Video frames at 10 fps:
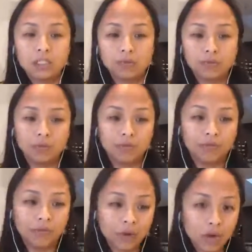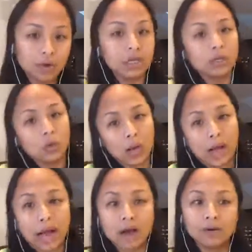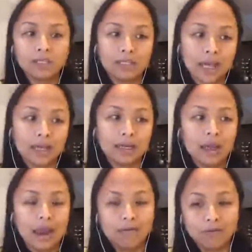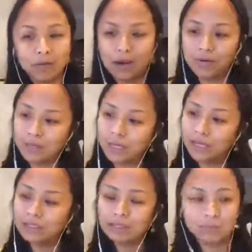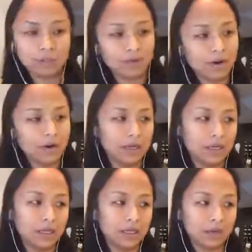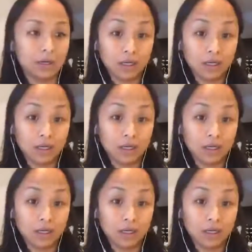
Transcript: Smooth flow in your house, like every area seems very, you know,